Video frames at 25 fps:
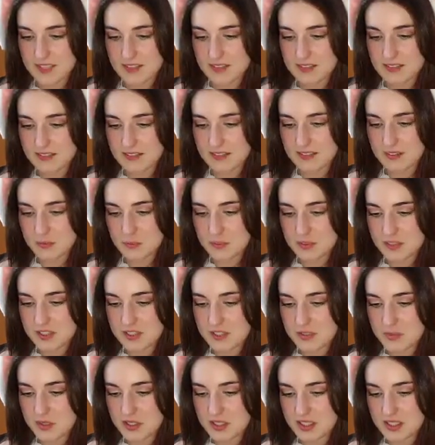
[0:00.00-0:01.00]
And then
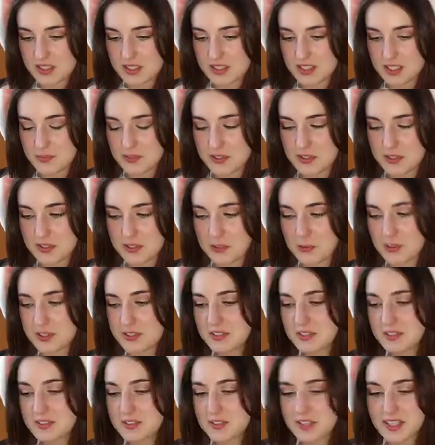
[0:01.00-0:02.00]
Once Upon a Time in
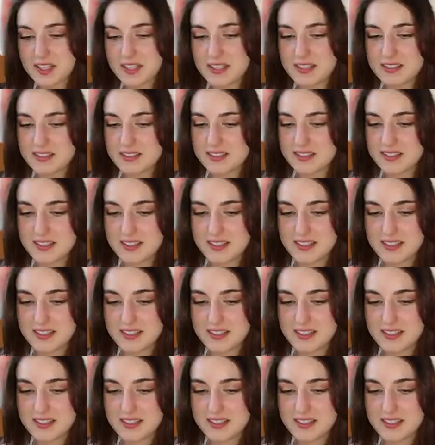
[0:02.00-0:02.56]
Hollywood. Okay.